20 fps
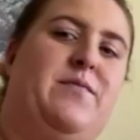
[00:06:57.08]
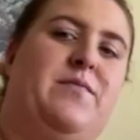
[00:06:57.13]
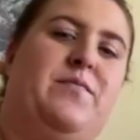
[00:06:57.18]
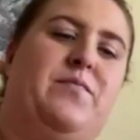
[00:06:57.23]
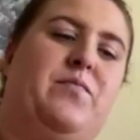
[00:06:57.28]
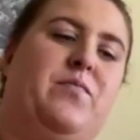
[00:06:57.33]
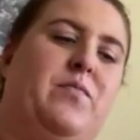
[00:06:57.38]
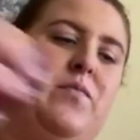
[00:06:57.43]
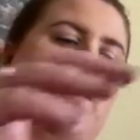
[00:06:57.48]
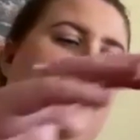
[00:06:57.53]

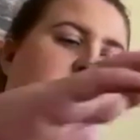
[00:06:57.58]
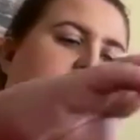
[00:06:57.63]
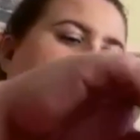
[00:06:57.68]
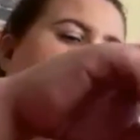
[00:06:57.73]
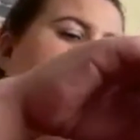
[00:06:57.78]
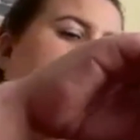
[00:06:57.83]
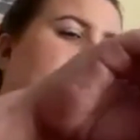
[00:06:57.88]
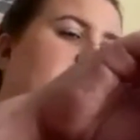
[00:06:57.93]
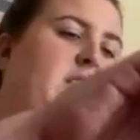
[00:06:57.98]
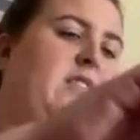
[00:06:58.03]
Wait.
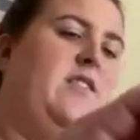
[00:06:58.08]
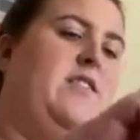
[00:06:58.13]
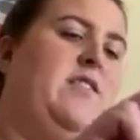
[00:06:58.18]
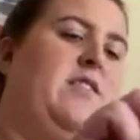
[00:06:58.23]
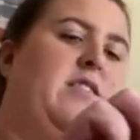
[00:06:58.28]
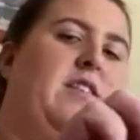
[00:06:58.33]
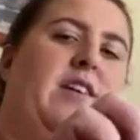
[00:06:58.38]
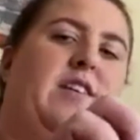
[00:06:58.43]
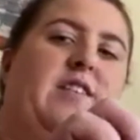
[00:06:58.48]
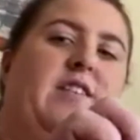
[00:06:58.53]

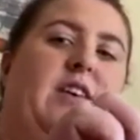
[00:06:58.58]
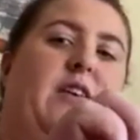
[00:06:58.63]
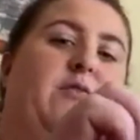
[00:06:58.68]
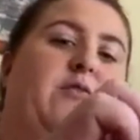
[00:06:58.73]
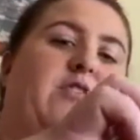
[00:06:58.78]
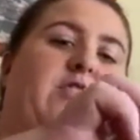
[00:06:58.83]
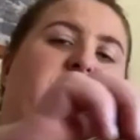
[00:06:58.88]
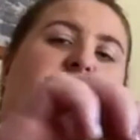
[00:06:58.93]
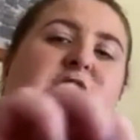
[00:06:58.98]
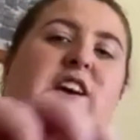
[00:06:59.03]
Excuse
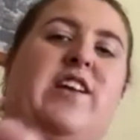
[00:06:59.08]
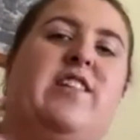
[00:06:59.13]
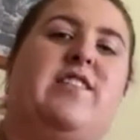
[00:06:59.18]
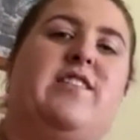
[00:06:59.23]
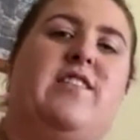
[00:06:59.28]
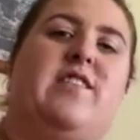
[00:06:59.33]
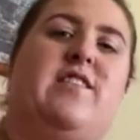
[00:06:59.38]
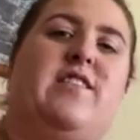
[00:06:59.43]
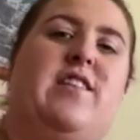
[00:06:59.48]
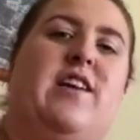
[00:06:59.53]
the change,
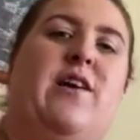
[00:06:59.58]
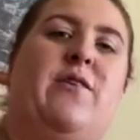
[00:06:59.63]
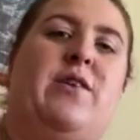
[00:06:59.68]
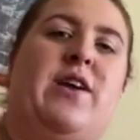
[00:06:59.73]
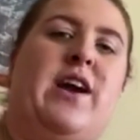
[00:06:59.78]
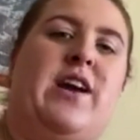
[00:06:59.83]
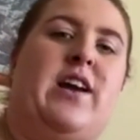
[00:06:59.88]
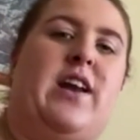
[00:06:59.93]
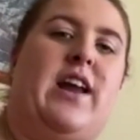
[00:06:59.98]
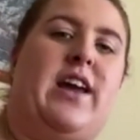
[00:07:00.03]
the only
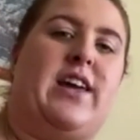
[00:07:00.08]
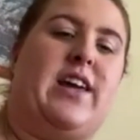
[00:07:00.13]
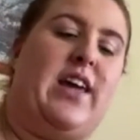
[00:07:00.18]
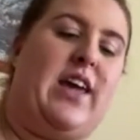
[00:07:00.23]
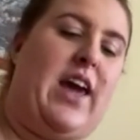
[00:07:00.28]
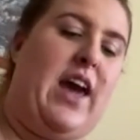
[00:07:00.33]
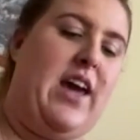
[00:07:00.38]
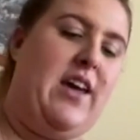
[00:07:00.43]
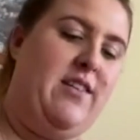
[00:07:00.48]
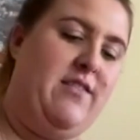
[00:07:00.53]
angle I can
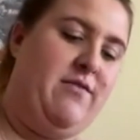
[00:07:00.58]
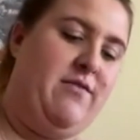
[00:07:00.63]
get.